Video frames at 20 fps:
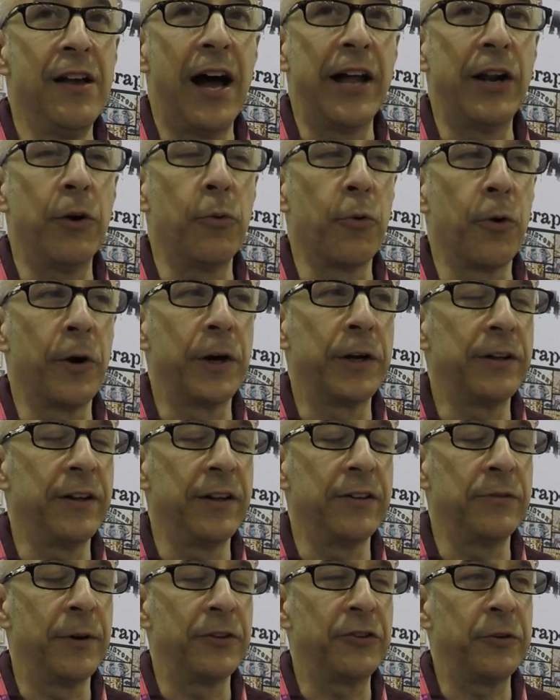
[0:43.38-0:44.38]
I don't worry
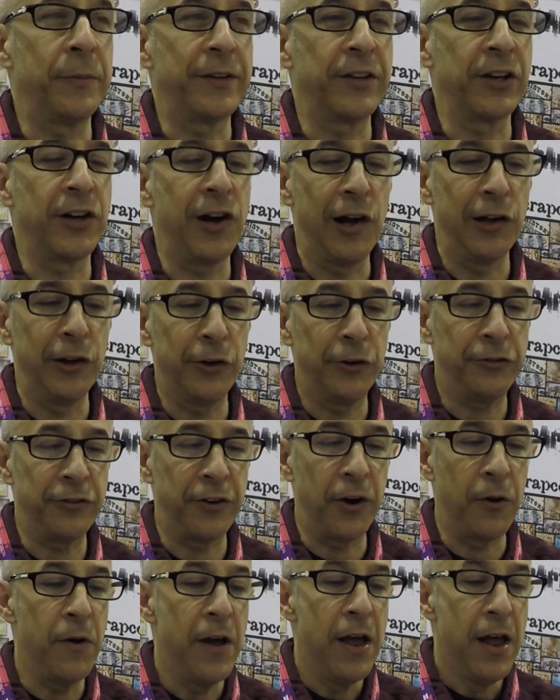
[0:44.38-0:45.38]
as much about the colors.
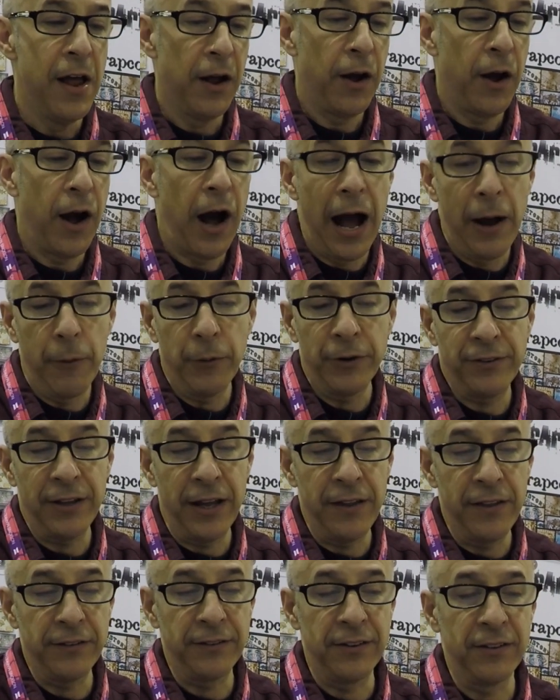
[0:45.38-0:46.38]
So I would
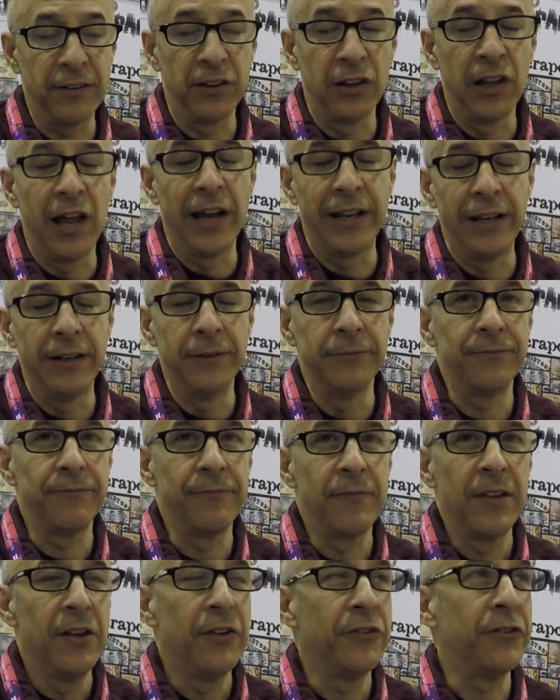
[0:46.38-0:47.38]
say this is light.
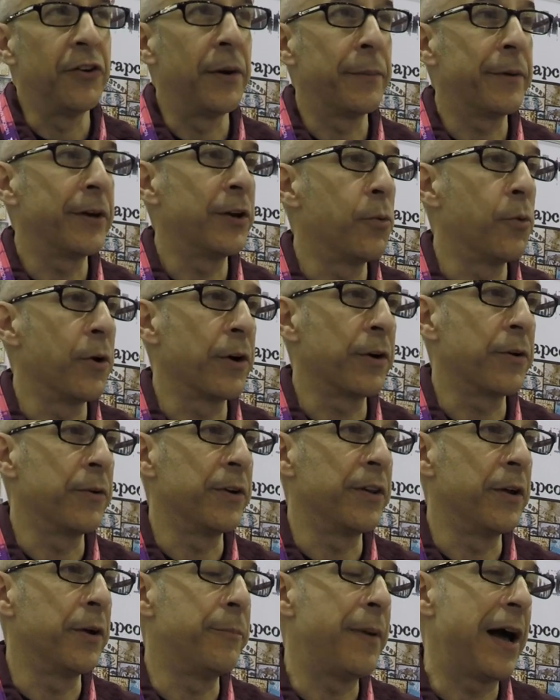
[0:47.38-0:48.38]
So I'm going to work
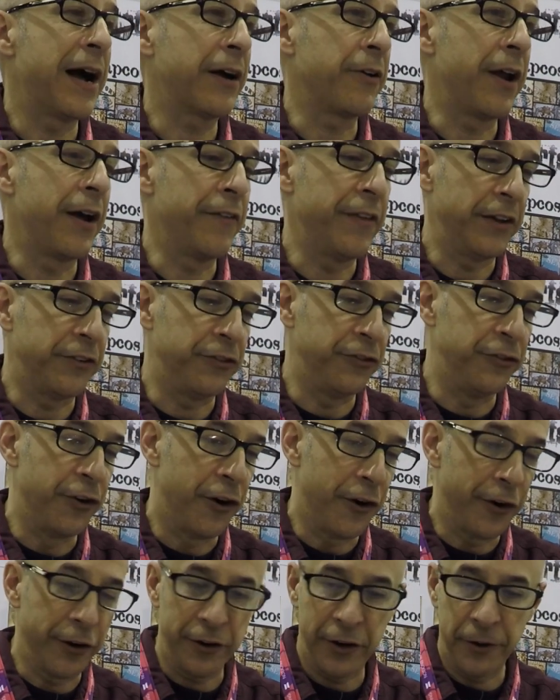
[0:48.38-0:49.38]
with a background that's
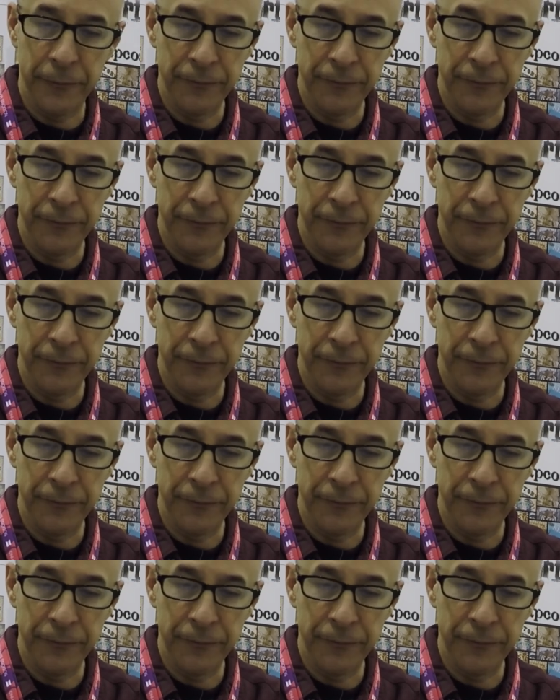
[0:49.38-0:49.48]
dark.